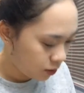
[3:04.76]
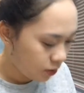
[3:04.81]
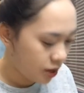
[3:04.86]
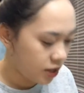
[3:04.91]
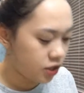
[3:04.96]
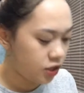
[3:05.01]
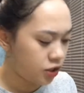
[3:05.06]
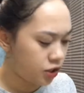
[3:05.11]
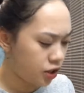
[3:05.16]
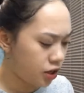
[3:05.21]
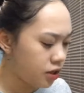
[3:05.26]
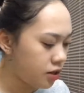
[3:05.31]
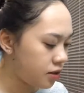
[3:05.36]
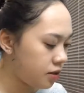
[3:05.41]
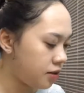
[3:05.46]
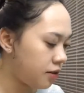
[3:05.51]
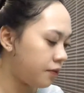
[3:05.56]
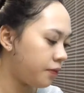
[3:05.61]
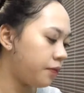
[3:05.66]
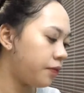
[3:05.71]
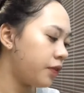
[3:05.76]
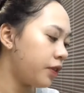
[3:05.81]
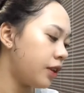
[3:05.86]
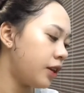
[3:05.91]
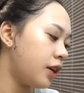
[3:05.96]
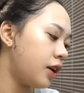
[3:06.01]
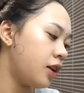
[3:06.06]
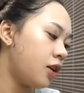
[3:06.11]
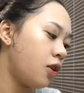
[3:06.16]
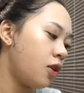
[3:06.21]
question,
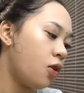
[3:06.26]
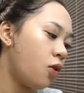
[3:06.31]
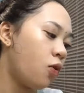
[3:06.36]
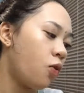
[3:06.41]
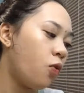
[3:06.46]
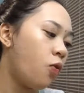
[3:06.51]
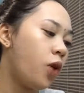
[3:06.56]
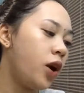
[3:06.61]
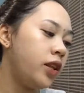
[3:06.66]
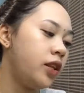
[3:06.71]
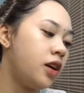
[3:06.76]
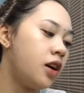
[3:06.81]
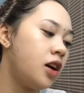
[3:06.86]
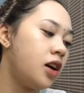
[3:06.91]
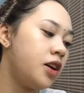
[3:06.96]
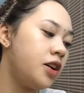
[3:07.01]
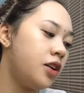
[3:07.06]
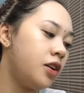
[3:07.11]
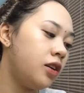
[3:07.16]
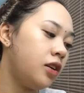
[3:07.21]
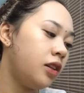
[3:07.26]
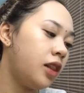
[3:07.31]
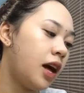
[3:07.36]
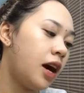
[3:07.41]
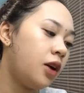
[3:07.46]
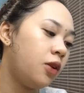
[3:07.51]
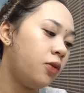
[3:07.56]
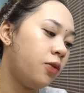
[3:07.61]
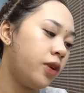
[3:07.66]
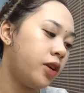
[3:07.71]
what are your
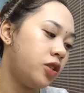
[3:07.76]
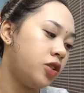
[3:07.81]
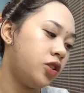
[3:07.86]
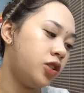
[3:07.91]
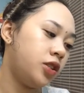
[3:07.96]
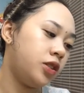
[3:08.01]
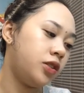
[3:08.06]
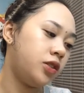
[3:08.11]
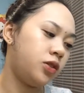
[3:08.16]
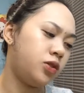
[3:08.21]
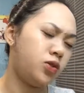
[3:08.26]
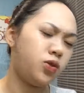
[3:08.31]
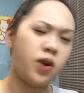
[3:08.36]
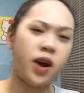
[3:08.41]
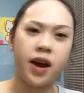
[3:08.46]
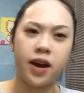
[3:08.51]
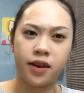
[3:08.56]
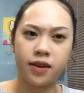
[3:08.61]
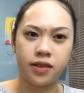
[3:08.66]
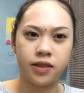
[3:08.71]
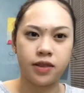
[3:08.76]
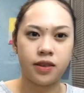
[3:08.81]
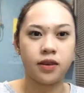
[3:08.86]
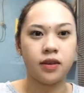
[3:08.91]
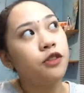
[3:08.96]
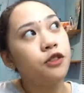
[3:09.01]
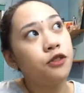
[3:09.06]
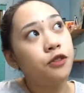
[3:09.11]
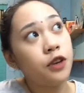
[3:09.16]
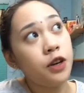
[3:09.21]
language strengths?
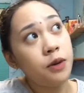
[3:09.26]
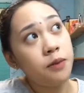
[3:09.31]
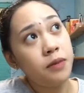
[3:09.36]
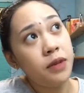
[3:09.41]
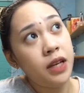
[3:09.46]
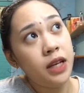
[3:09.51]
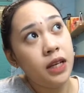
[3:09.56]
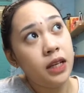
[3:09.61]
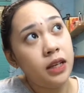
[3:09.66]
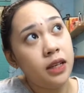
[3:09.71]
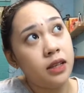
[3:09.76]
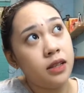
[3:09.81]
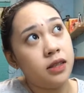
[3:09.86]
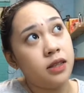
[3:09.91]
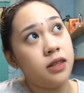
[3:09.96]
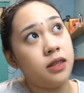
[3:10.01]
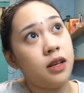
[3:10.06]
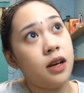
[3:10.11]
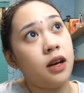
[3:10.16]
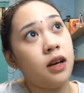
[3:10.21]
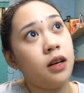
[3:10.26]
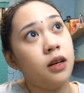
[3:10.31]
For me, it's